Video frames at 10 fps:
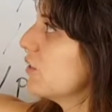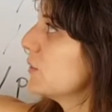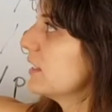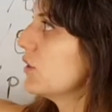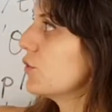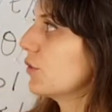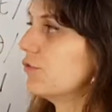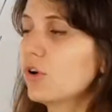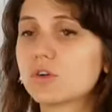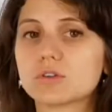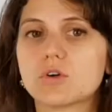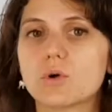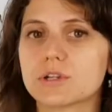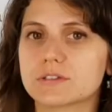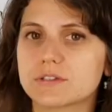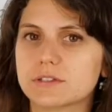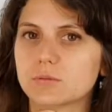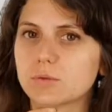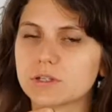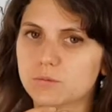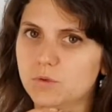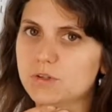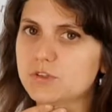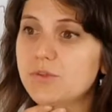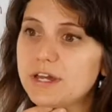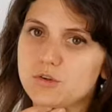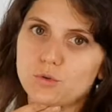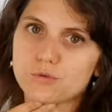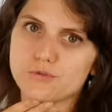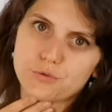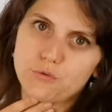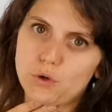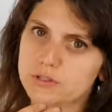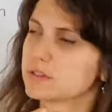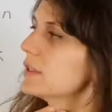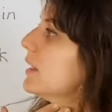using your vocal cords when, when you do that, or your voice.